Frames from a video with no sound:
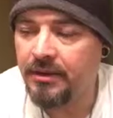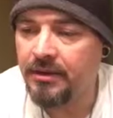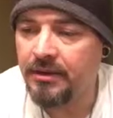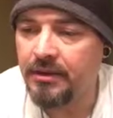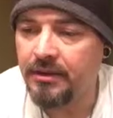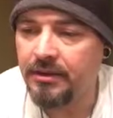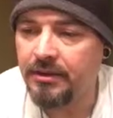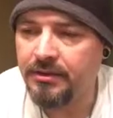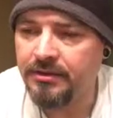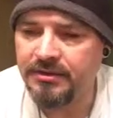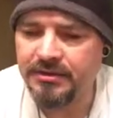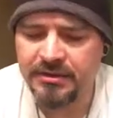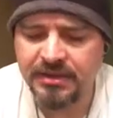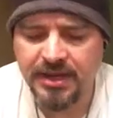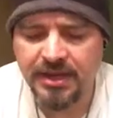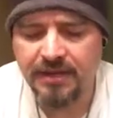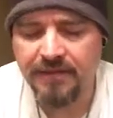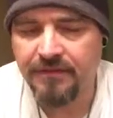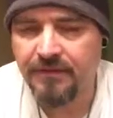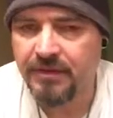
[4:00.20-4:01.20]
that you know you
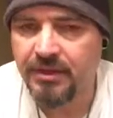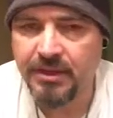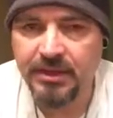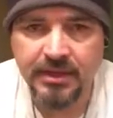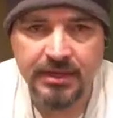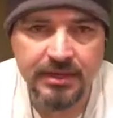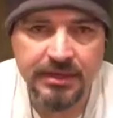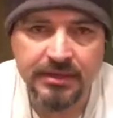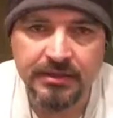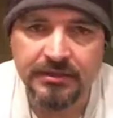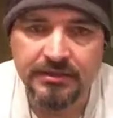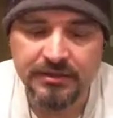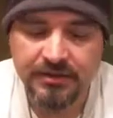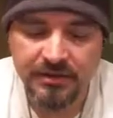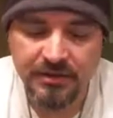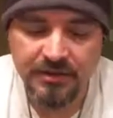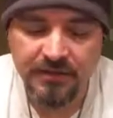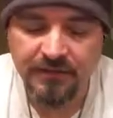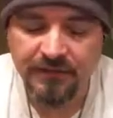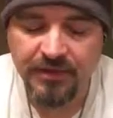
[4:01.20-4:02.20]
stay for the kids.
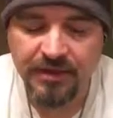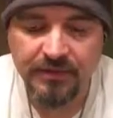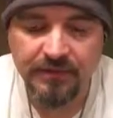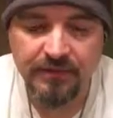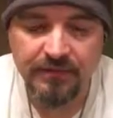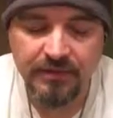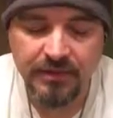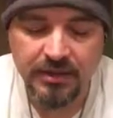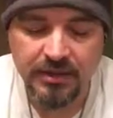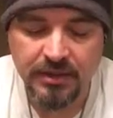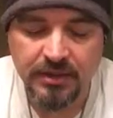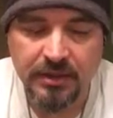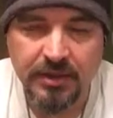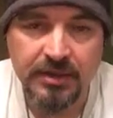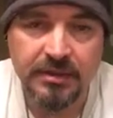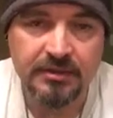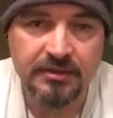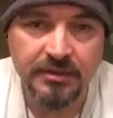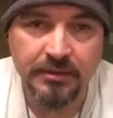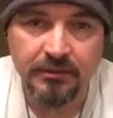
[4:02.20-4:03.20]
You know if you have uh,
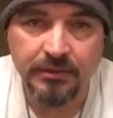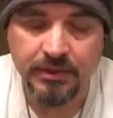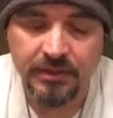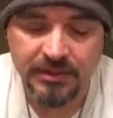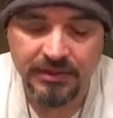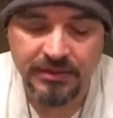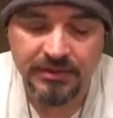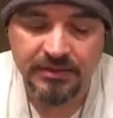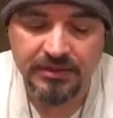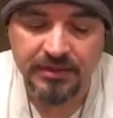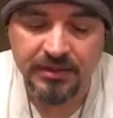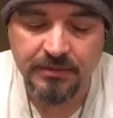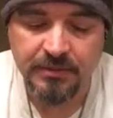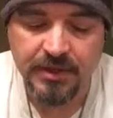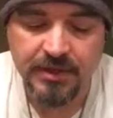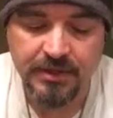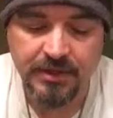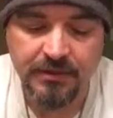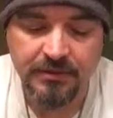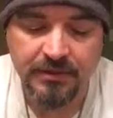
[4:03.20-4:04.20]
kids in a relationship,
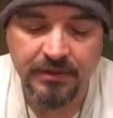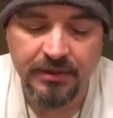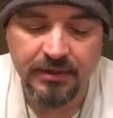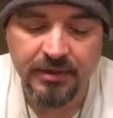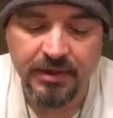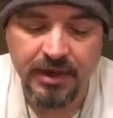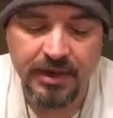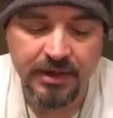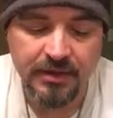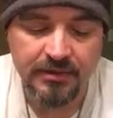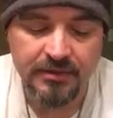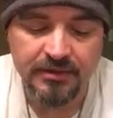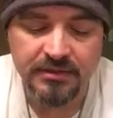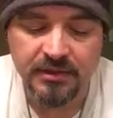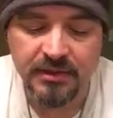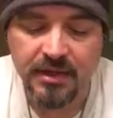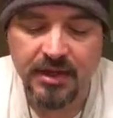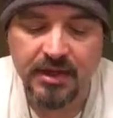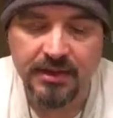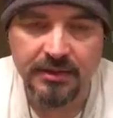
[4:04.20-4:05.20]
I know that I hear this
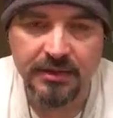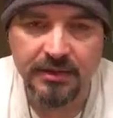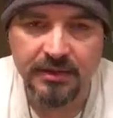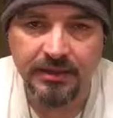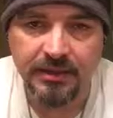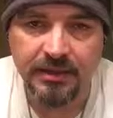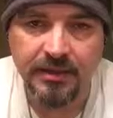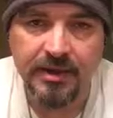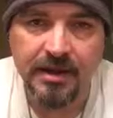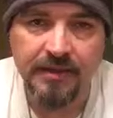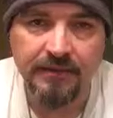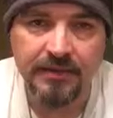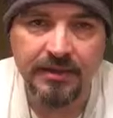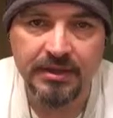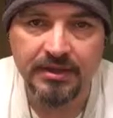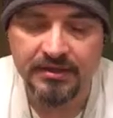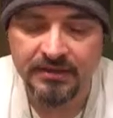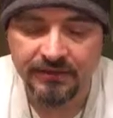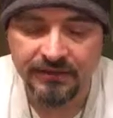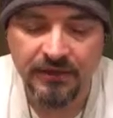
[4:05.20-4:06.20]
a lot that you know I have
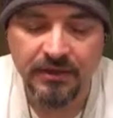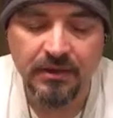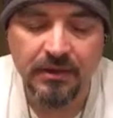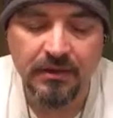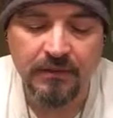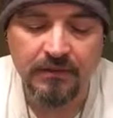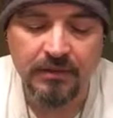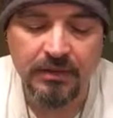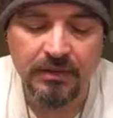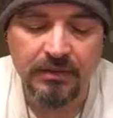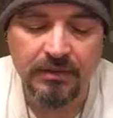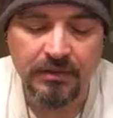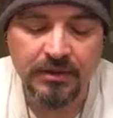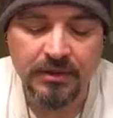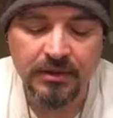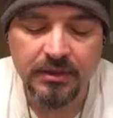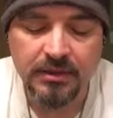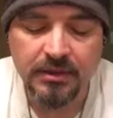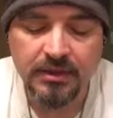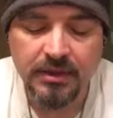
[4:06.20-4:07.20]
kids involved, and
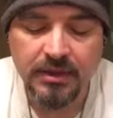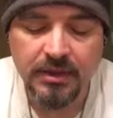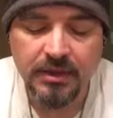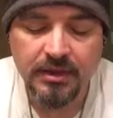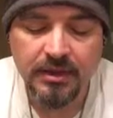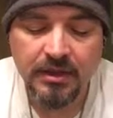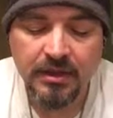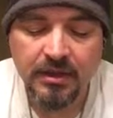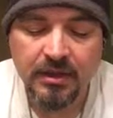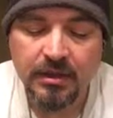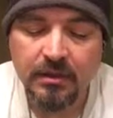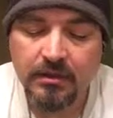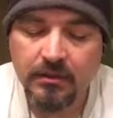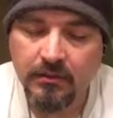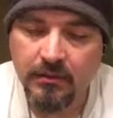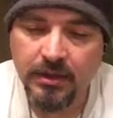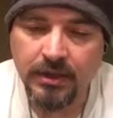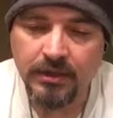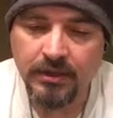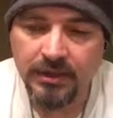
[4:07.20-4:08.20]

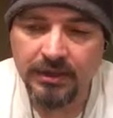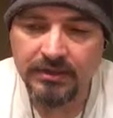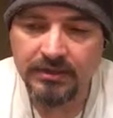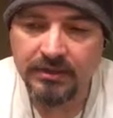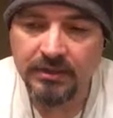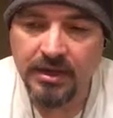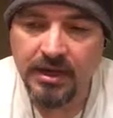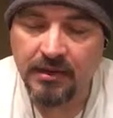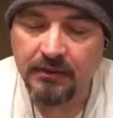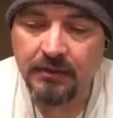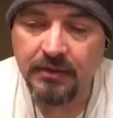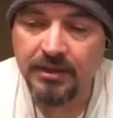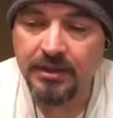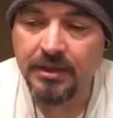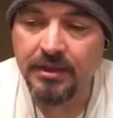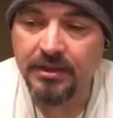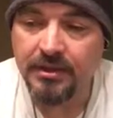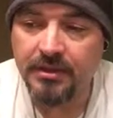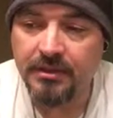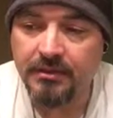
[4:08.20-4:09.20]
well, that's not
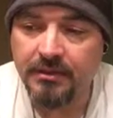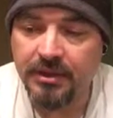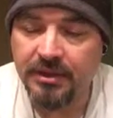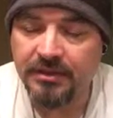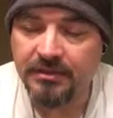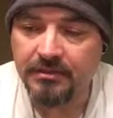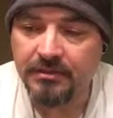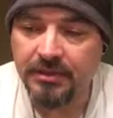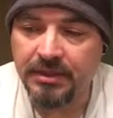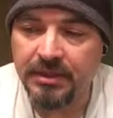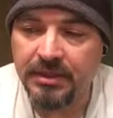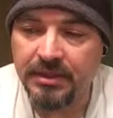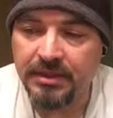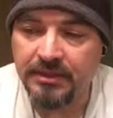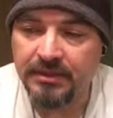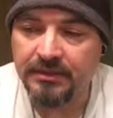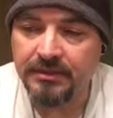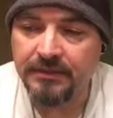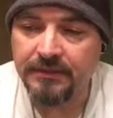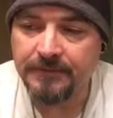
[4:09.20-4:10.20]
really a good reason
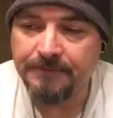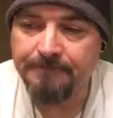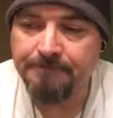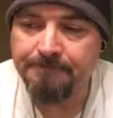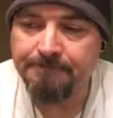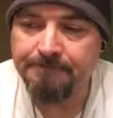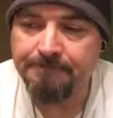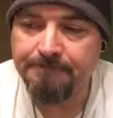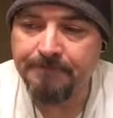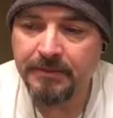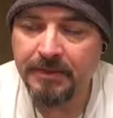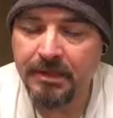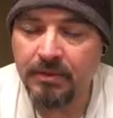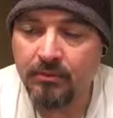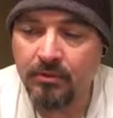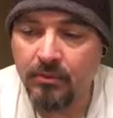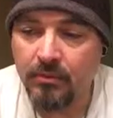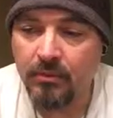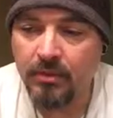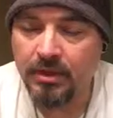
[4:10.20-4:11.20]
because
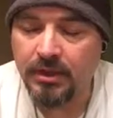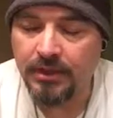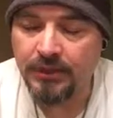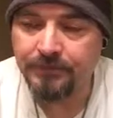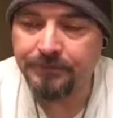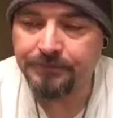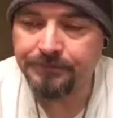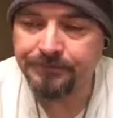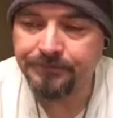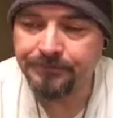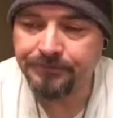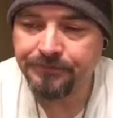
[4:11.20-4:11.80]
number one,